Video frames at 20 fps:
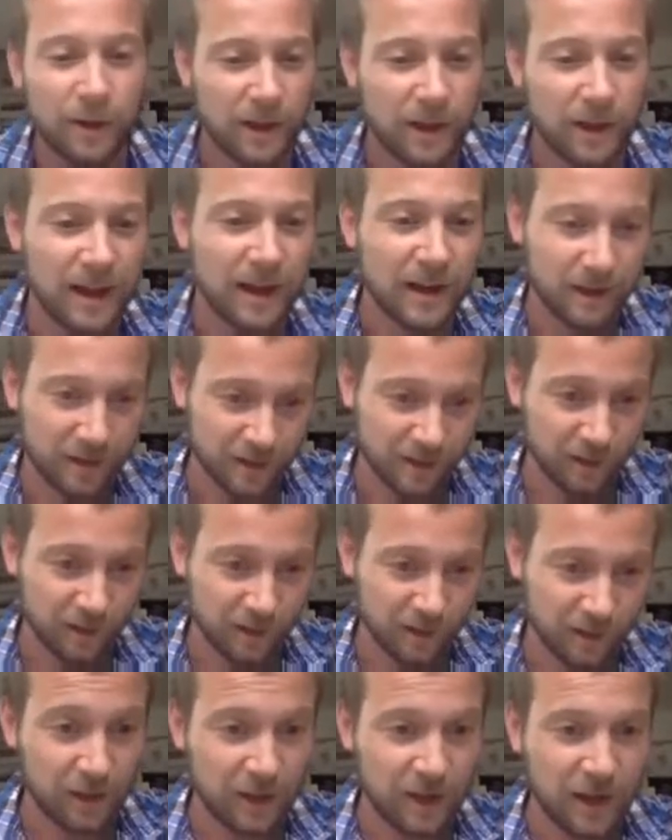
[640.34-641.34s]
showing
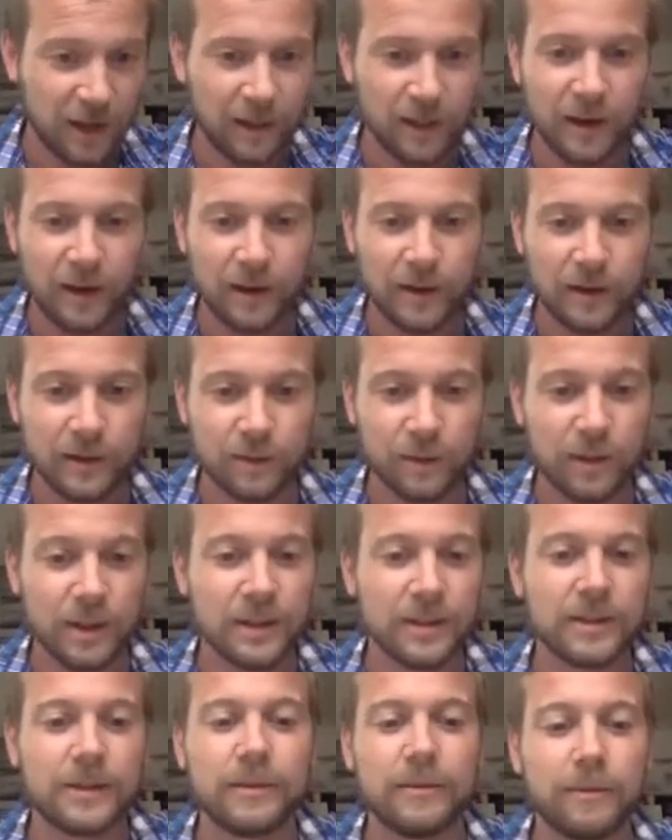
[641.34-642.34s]
what operations are
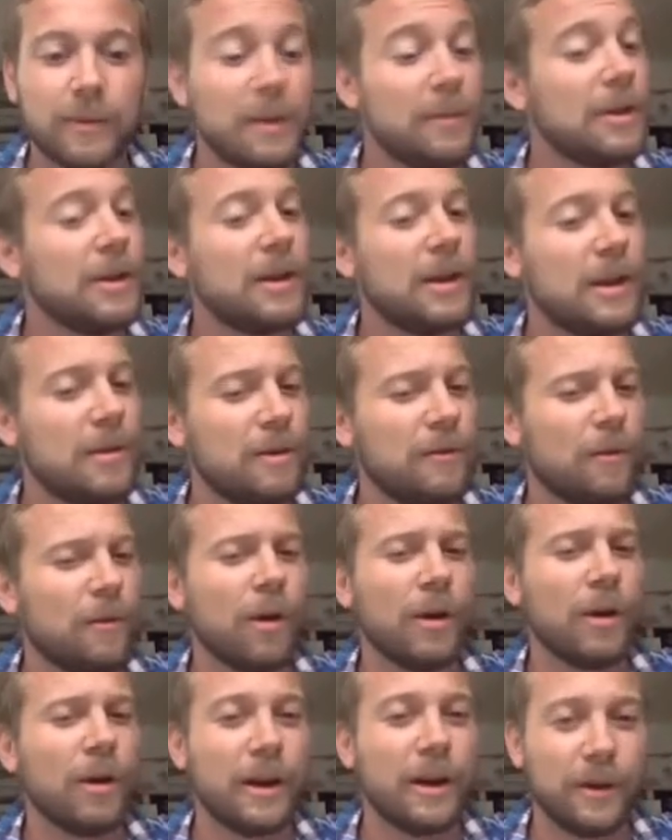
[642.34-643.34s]
available based on
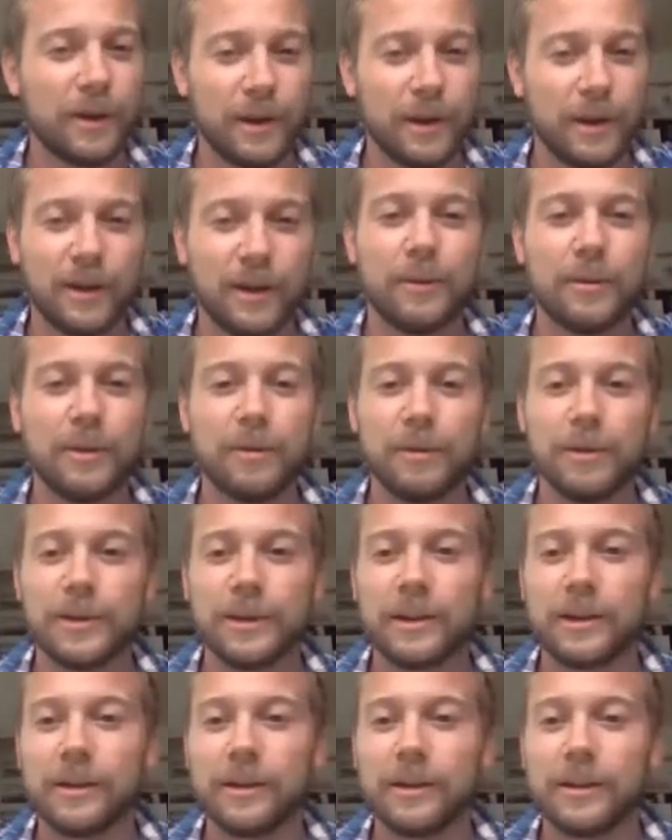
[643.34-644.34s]
the data
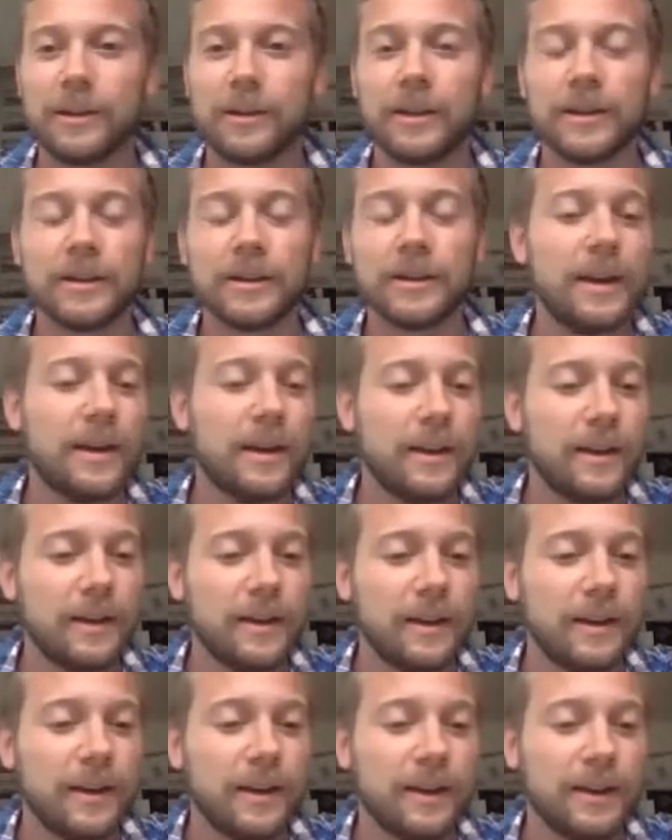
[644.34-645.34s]
that you have selected.
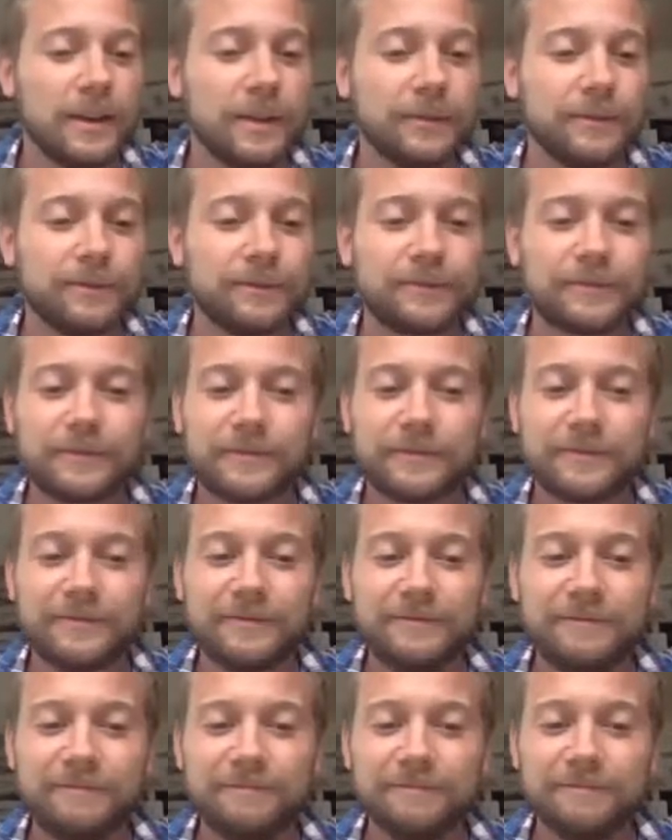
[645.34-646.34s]
So if
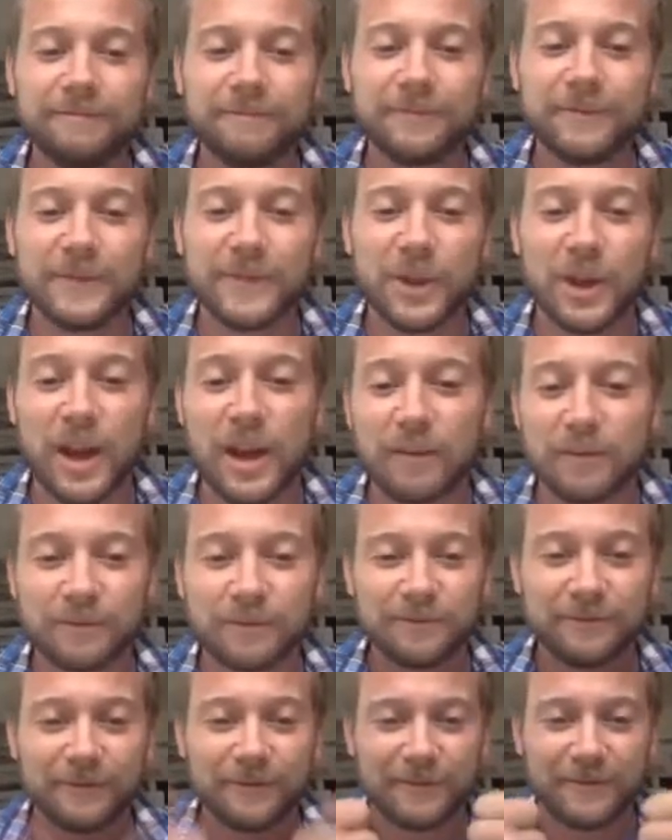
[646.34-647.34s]
anyone is interested
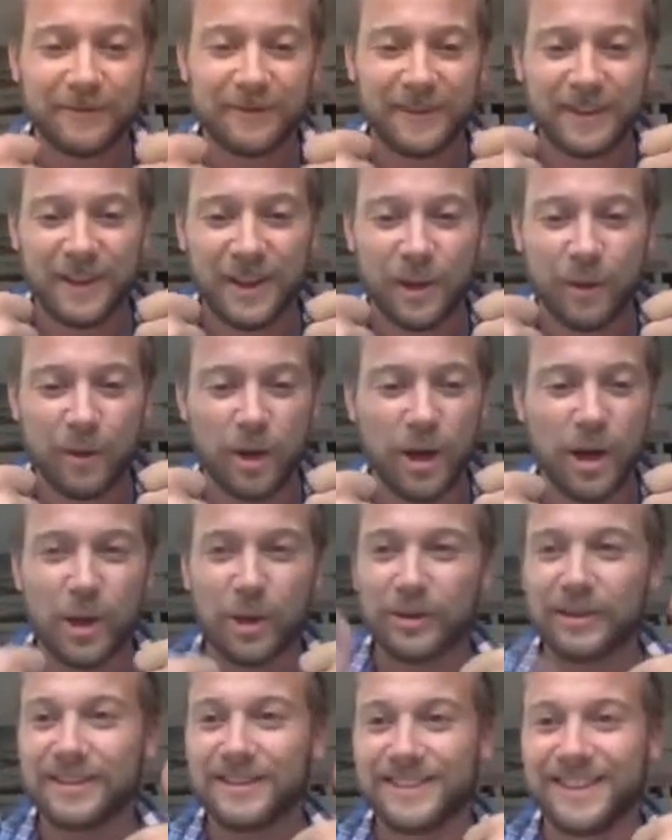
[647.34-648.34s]
in learning more about the
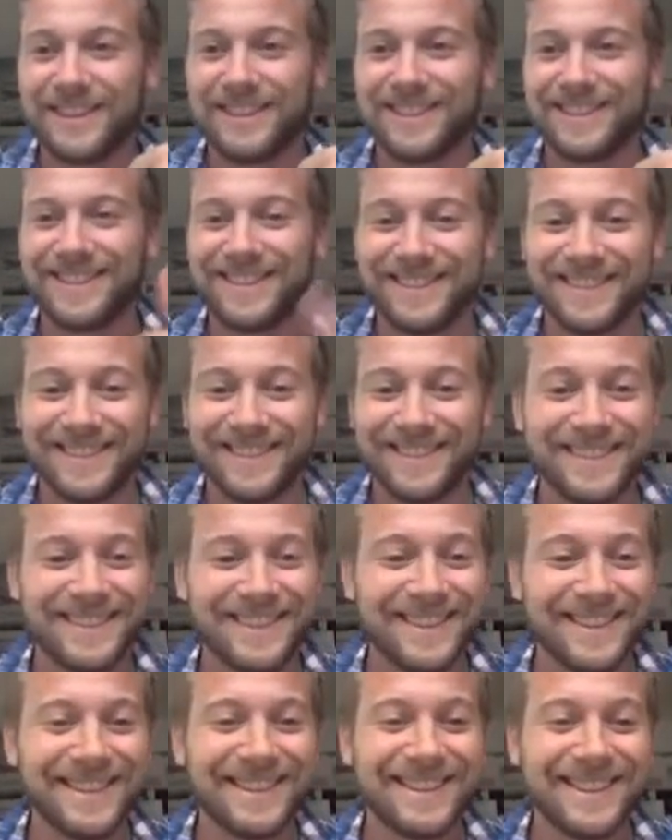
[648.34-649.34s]
GeoJSON spec
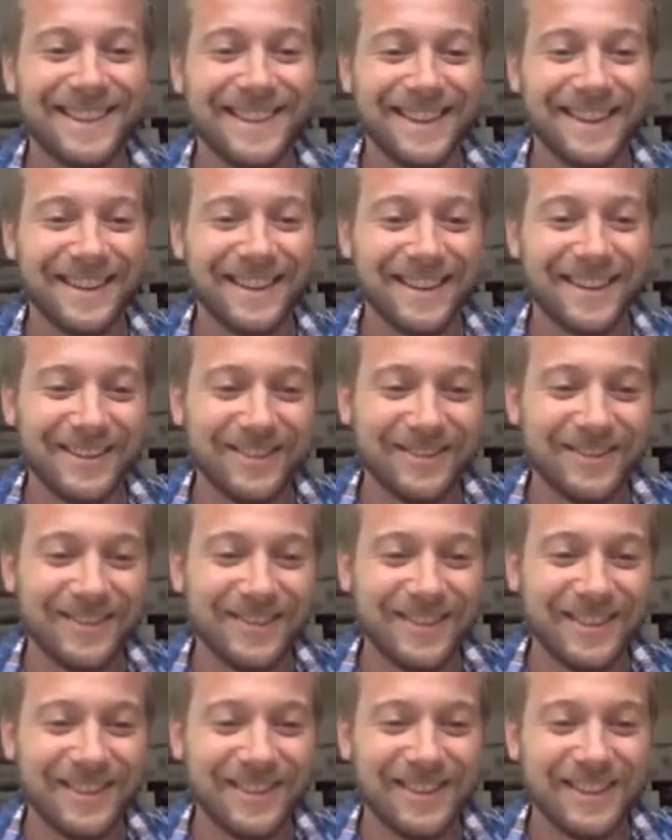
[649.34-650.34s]
and how to iterate through
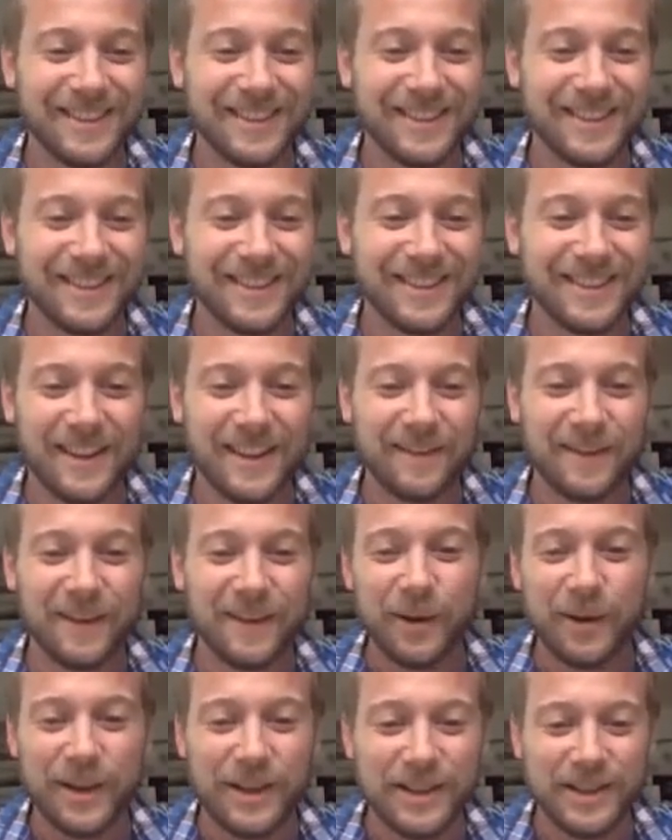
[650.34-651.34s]
it, feel
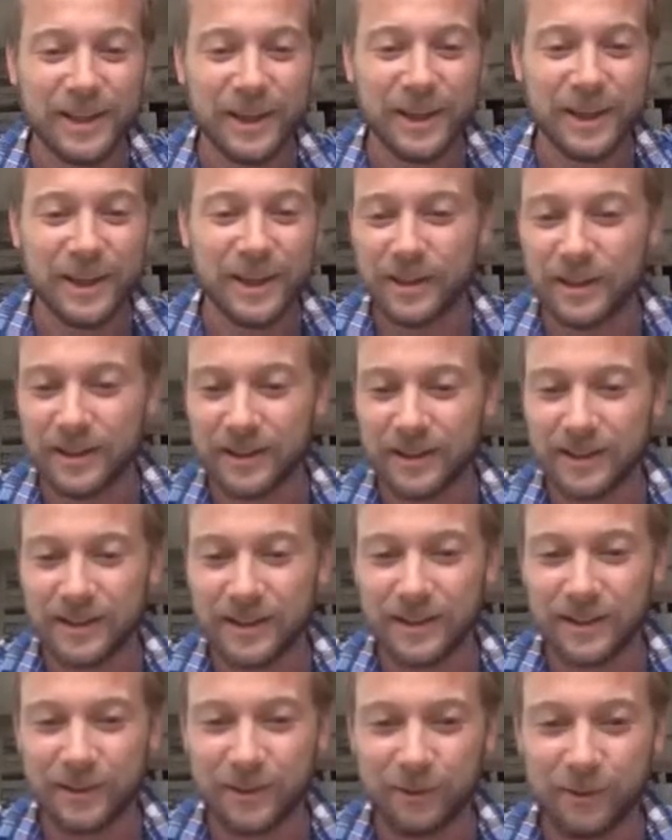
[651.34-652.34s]
free to
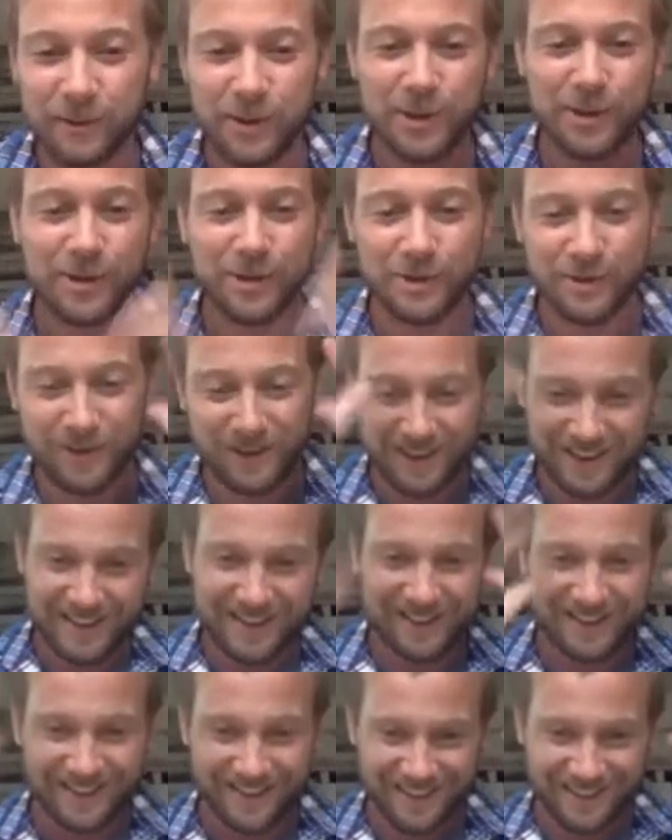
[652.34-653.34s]
join the conversation
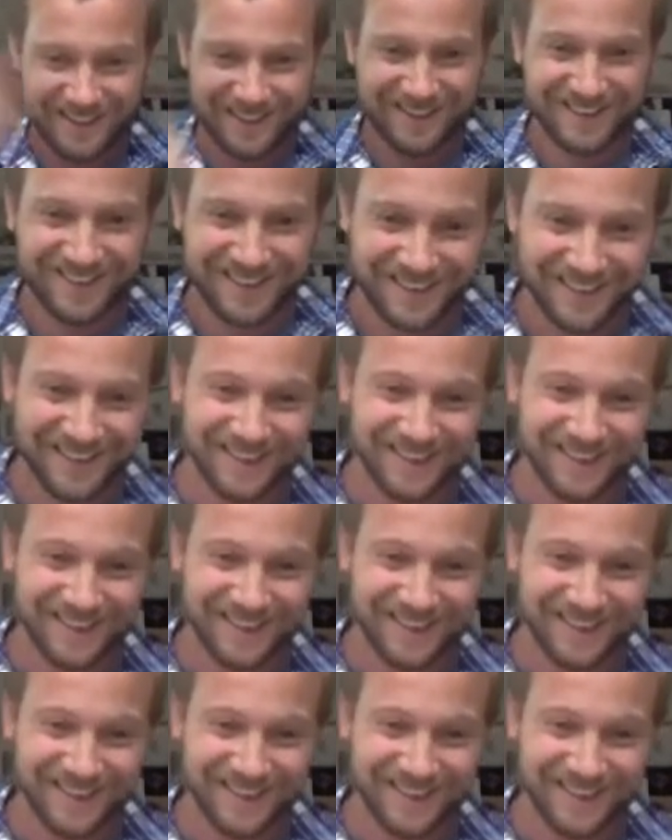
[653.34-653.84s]
on GitHub.